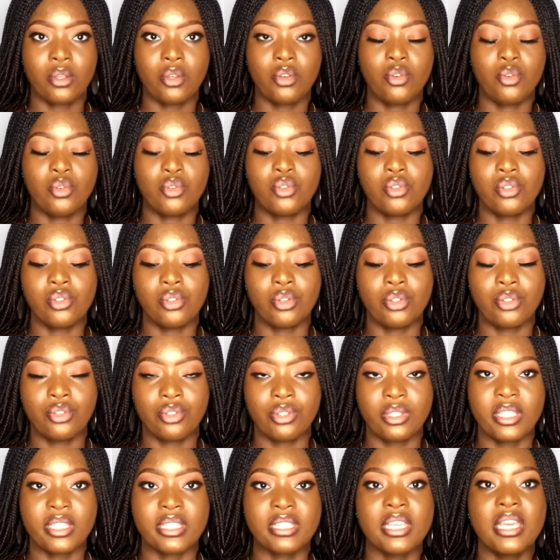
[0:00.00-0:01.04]
You should not do
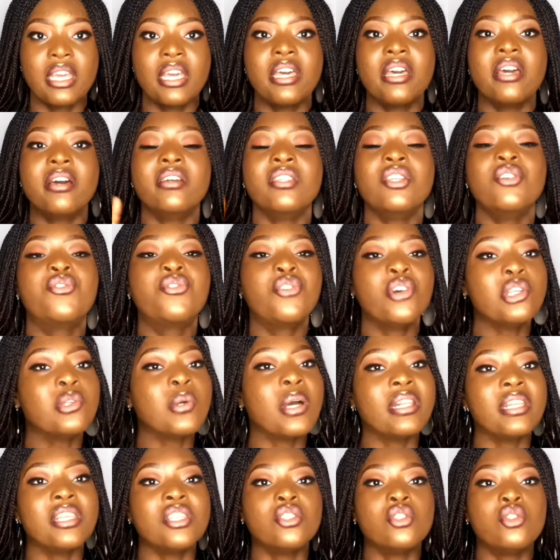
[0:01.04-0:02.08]
this. The first
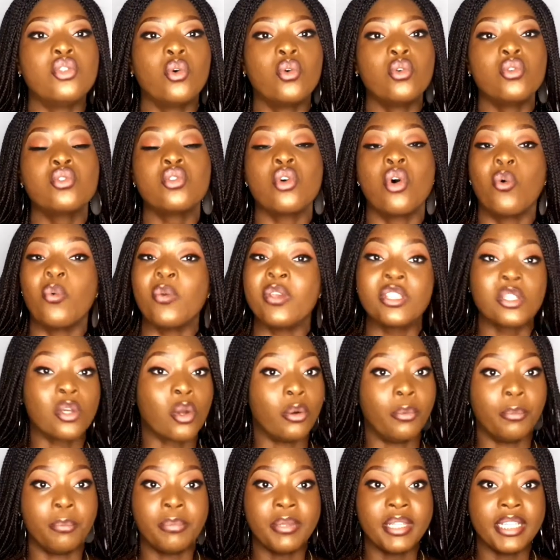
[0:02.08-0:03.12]
one is don't always
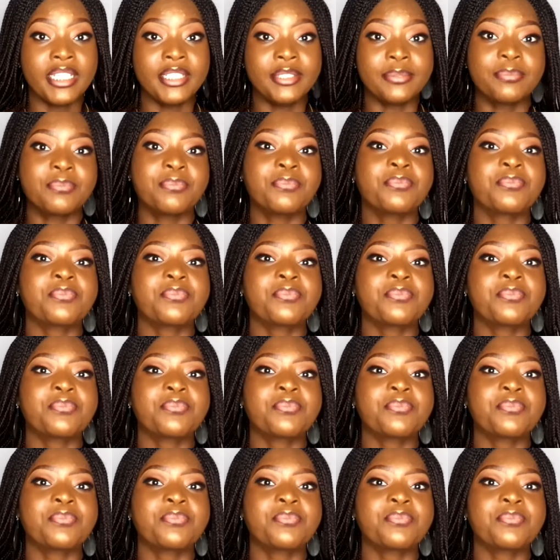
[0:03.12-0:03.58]
complain.